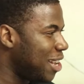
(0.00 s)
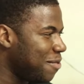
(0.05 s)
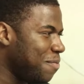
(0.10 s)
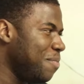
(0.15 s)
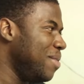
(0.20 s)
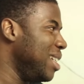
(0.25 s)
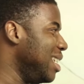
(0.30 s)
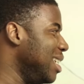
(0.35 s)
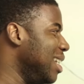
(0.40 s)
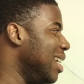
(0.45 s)
I
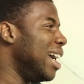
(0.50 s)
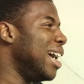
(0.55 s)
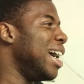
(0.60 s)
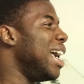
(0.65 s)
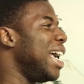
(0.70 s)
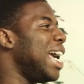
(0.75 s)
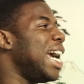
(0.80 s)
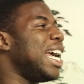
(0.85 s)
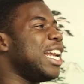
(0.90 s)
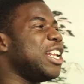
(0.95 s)
mean,
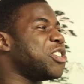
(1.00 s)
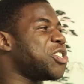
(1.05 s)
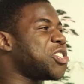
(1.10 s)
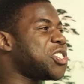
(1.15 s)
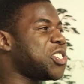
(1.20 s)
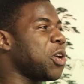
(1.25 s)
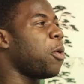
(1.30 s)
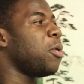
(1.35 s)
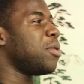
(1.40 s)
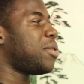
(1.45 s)
it is
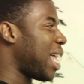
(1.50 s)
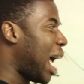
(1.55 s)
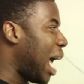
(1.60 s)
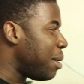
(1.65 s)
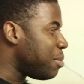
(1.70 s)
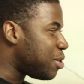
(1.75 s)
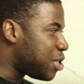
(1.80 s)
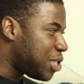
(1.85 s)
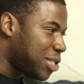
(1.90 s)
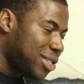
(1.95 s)
so
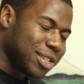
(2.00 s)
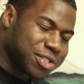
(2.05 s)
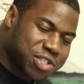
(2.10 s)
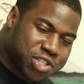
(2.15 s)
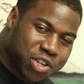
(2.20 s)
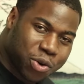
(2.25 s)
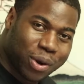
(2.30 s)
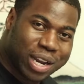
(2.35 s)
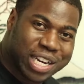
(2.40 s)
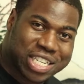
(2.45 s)
damn
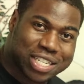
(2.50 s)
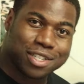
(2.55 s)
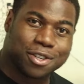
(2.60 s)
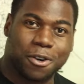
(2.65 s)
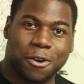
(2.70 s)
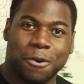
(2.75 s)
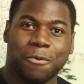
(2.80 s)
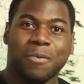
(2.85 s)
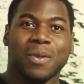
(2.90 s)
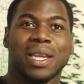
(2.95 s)

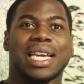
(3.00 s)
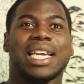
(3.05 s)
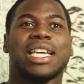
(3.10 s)
situational.